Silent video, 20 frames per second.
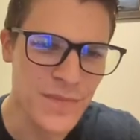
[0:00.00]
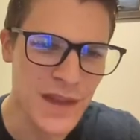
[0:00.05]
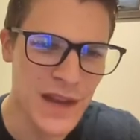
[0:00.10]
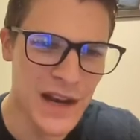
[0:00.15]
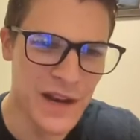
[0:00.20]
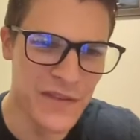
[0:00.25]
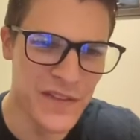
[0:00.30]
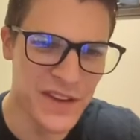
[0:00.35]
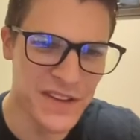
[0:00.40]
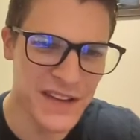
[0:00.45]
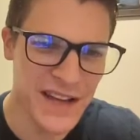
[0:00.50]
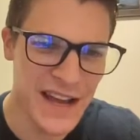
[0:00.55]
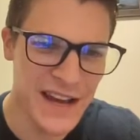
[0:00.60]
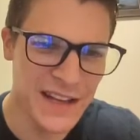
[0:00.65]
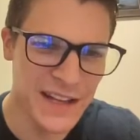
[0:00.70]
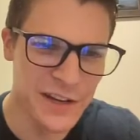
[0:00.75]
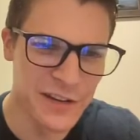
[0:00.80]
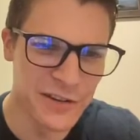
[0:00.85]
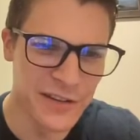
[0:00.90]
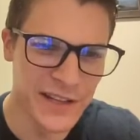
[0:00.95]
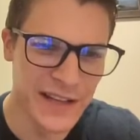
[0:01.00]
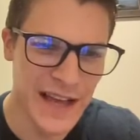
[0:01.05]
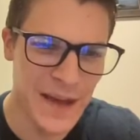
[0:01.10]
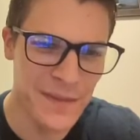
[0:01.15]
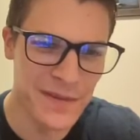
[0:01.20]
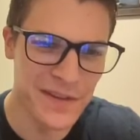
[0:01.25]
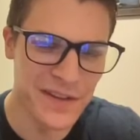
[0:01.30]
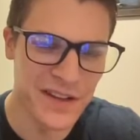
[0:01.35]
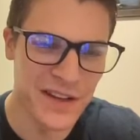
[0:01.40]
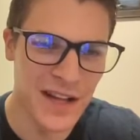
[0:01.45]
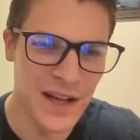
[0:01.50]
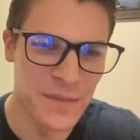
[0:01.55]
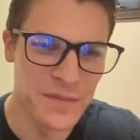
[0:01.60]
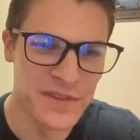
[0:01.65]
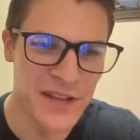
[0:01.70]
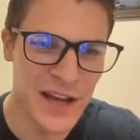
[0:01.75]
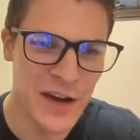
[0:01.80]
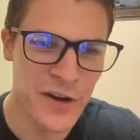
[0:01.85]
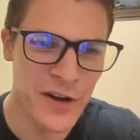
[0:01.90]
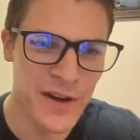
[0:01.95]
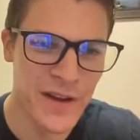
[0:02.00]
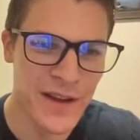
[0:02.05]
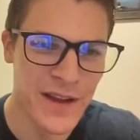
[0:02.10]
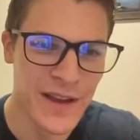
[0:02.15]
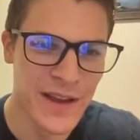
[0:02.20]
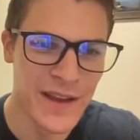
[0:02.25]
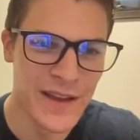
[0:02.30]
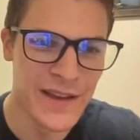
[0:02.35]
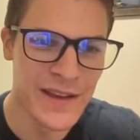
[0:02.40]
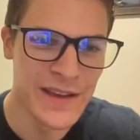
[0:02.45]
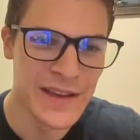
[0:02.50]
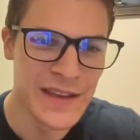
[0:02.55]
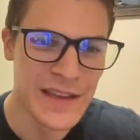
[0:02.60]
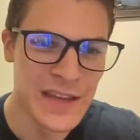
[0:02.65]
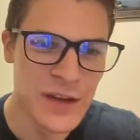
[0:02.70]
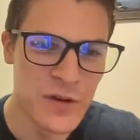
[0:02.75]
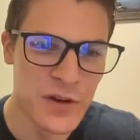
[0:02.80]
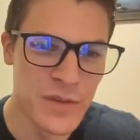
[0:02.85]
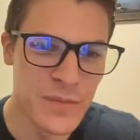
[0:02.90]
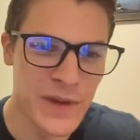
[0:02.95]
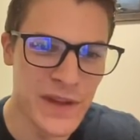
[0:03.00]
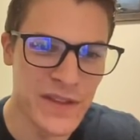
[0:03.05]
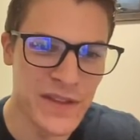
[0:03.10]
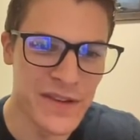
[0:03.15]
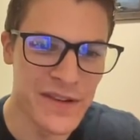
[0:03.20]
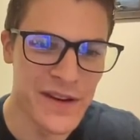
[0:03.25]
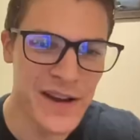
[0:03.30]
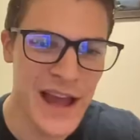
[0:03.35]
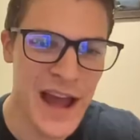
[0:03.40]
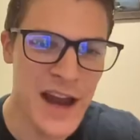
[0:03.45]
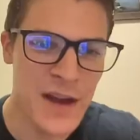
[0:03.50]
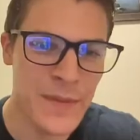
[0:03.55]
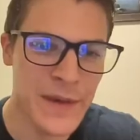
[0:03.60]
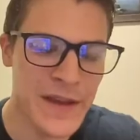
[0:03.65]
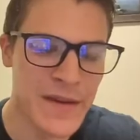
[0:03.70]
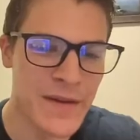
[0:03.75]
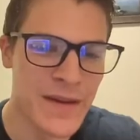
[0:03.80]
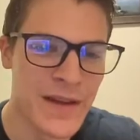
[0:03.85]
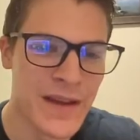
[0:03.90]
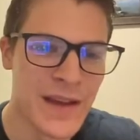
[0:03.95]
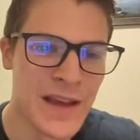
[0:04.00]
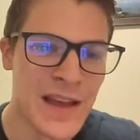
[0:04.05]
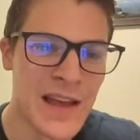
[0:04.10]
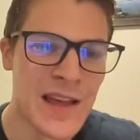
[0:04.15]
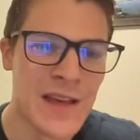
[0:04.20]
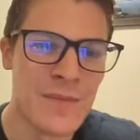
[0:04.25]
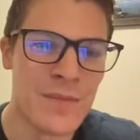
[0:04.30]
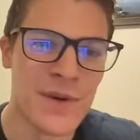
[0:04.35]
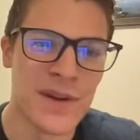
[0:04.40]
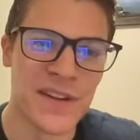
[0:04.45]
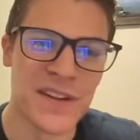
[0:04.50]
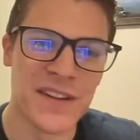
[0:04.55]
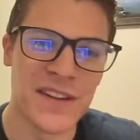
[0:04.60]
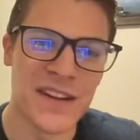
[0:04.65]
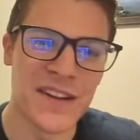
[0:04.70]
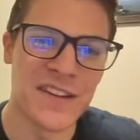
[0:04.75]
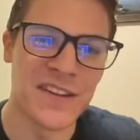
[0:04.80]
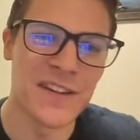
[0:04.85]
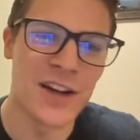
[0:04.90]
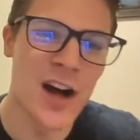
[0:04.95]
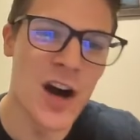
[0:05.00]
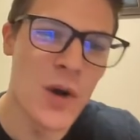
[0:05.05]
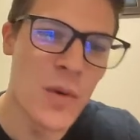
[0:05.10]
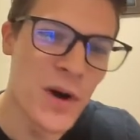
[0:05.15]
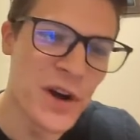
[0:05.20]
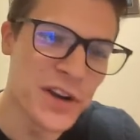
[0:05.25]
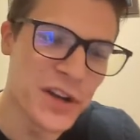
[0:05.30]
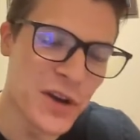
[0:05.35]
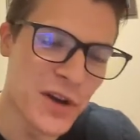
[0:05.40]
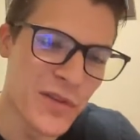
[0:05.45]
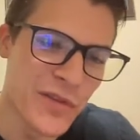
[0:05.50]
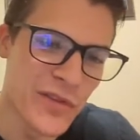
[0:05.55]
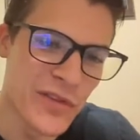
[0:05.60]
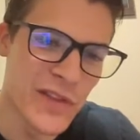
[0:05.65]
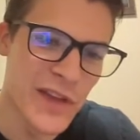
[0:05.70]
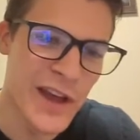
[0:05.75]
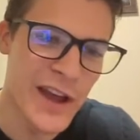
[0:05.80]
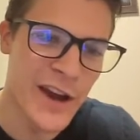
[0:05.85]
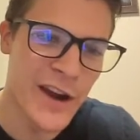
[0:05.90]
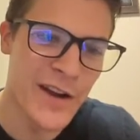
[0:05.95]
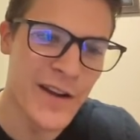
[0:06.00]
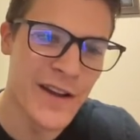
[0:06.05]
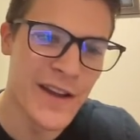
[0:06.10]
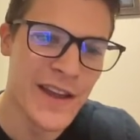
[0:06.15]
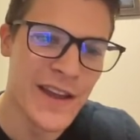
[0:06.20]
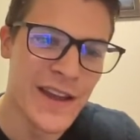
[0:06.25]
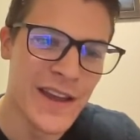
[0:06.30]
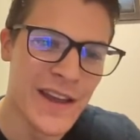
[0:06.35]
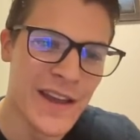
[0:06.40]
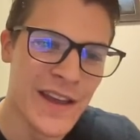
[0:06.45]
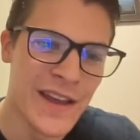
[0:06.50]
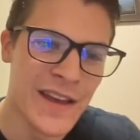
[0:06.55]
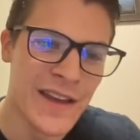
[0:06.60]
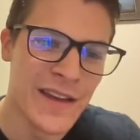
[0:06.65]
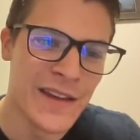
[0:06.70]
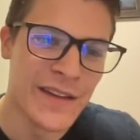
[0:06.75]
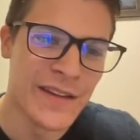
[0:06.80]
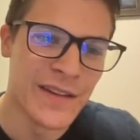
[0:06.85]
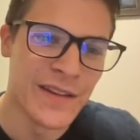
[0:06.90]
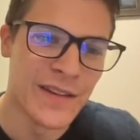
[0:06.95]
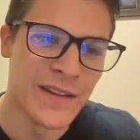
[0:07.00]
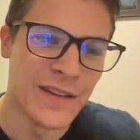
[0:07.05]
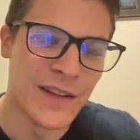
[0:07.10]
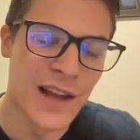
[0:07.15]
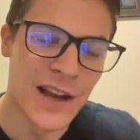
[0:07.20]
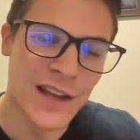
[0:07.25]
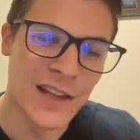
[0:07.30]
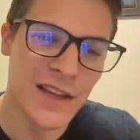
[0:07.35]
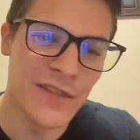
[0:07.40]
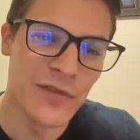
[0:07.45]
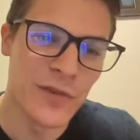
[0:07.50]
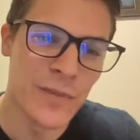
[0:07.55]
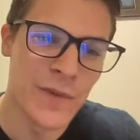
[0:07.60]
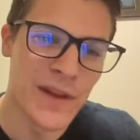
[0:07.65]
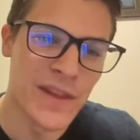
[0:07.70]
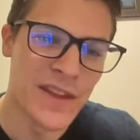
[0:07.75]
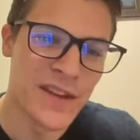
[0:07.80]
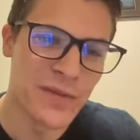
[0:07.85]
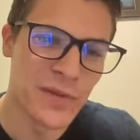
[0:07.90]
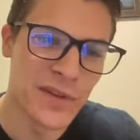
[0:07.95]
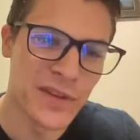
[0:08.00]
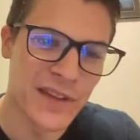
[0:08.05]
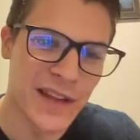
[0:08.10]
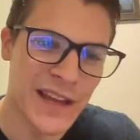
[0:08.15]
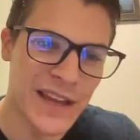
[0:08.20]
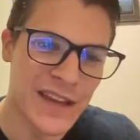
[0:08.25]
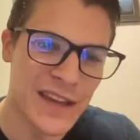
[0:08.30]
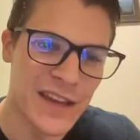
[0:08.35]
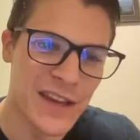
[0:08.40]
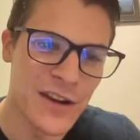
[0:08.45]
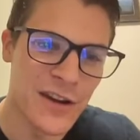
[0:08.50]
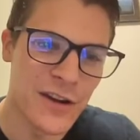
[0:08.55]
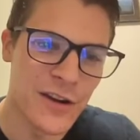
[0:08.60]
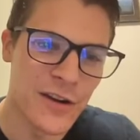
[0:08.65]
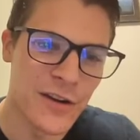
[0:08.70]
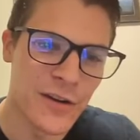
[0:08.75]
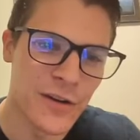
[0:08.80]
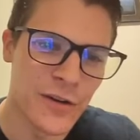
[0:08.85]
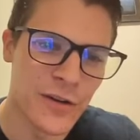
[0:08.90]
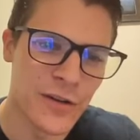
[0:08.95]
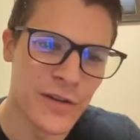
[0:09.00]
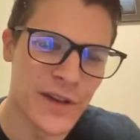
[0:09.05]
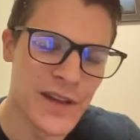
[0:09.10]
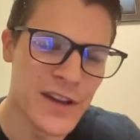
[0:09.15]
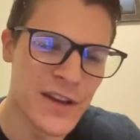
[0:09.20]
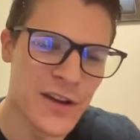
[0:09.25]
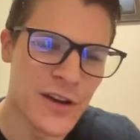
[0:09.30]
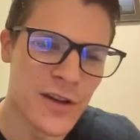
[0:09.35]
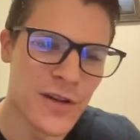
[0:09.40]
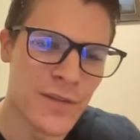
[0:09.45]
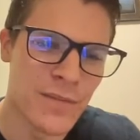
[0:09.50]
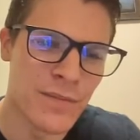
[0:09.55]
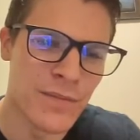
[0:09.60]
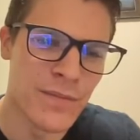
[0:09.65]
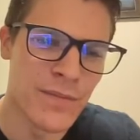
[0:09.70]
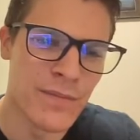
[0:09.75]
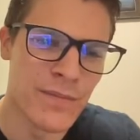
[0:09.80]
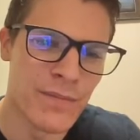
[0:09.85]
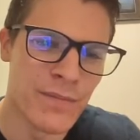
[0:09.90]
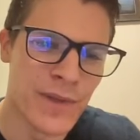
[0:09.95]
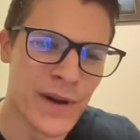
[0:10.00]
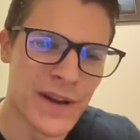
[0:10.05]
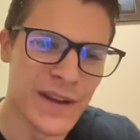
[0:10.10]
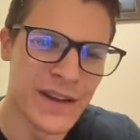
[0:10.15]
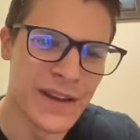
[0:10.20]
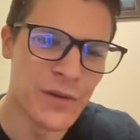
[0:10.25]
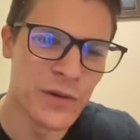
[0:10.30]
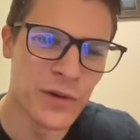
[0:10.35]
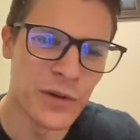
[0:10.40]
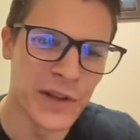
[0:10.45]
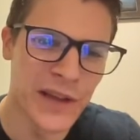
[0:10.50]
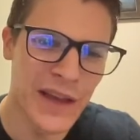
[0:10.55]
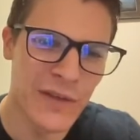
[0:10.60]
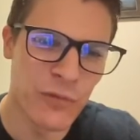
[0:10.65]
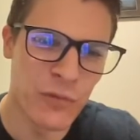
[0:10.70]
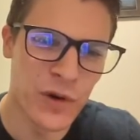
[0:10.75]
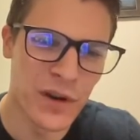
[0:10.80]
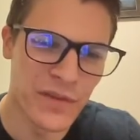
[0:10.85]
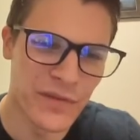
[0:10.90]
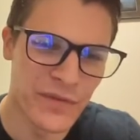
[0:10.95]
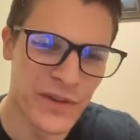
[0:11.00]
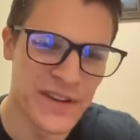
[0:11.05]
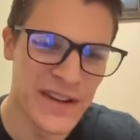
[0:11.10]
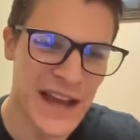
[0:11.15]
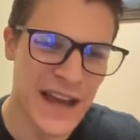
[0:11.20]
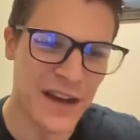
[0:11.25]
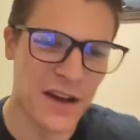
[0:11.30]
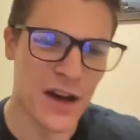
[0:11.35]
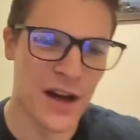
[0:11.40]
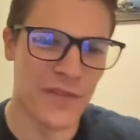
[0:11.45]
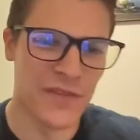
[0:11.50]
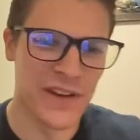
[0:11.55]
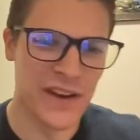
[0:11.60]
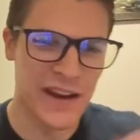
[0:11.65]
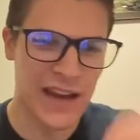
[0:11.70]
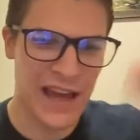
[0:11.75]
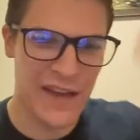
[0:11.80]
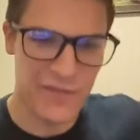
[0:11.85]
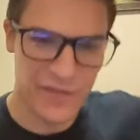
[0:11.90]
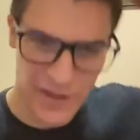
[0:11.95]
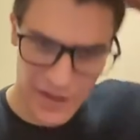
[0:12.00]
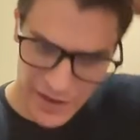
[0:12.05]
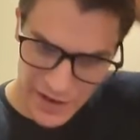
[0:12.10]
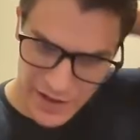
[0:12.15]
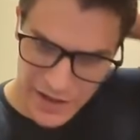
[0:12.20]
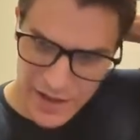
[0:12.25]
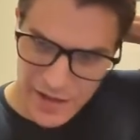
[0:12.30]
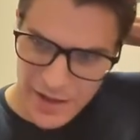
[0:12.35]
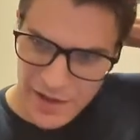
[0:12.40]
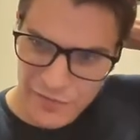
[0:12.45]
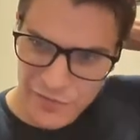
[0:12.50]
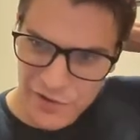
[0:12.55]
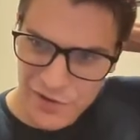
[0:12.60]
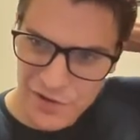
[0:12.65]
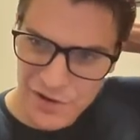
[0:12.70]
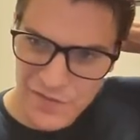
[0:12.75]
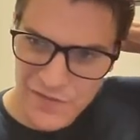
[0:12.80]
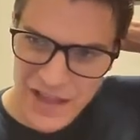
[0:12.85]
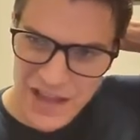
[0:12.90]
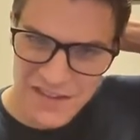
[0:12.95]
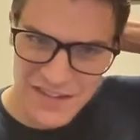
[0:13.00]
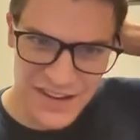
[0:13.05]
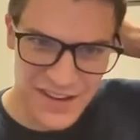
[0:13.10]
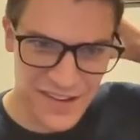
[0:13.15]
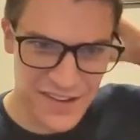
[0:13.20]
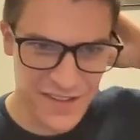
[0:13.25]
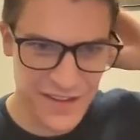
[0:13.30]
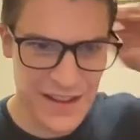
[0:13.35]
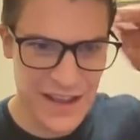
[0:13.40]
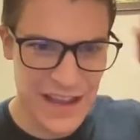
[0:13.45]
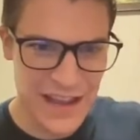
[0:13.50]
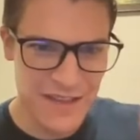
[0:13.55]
and if this guy had literally captured the comm tower, he would have beat the shit out of me. But since I saw one go over there, luckily for me, this wasn't like here or here, but you would only have one attack off and it'd have an infantry advantage.